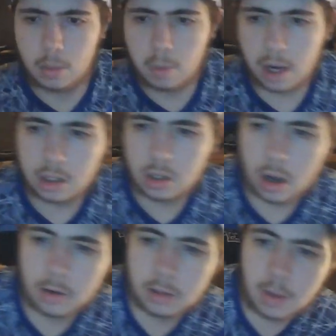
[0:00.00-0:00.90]
Brian
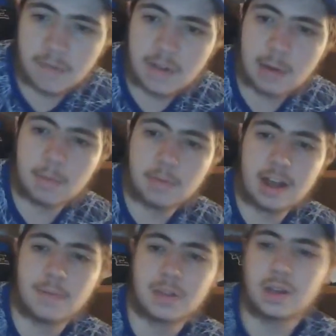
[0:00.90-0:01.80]
Toto was my favourite
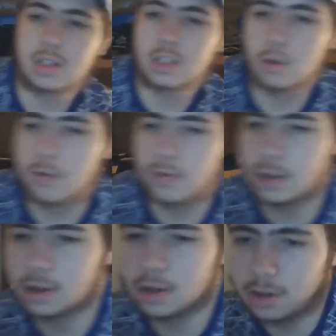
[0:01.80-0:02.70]
player besides Sua
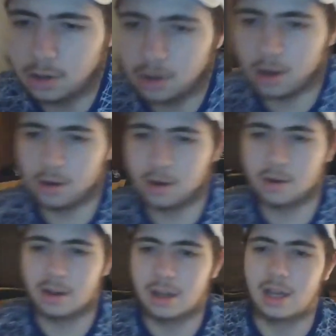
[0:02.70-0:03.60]
Falogo. You
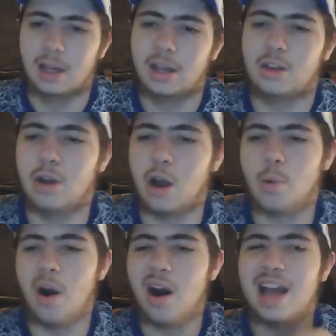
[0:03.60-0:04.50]
know
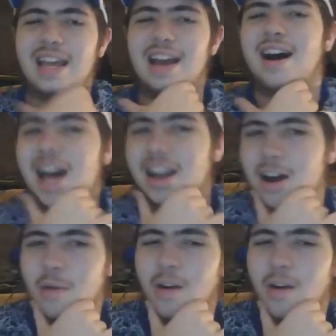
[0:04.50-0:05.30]
why. Yeah, I know